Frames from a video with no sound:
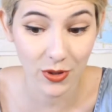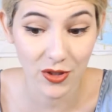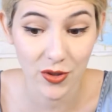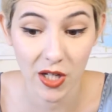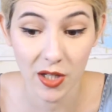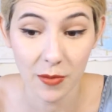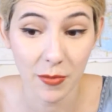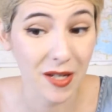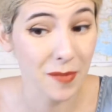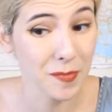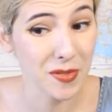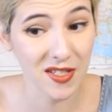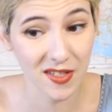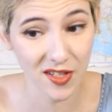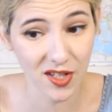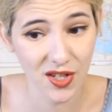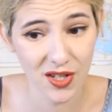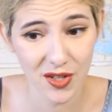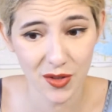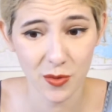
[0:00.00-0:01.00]
We try to make
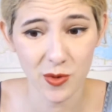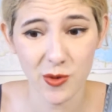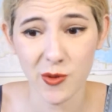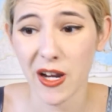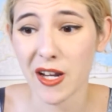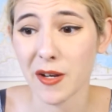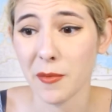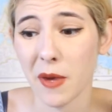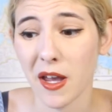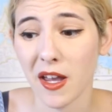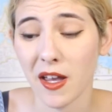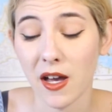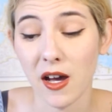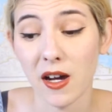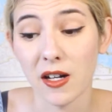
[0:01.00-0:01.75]
petitions, we try to make